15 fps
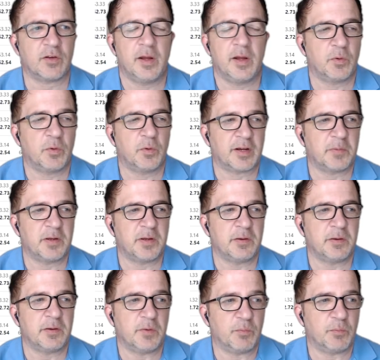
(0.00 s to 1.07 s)
It would take
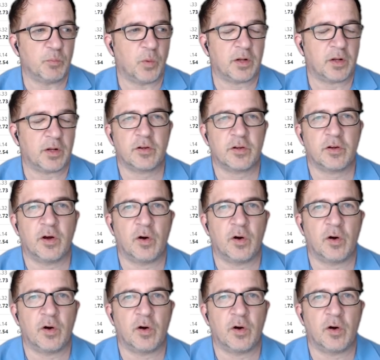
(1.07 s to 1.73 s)
me well into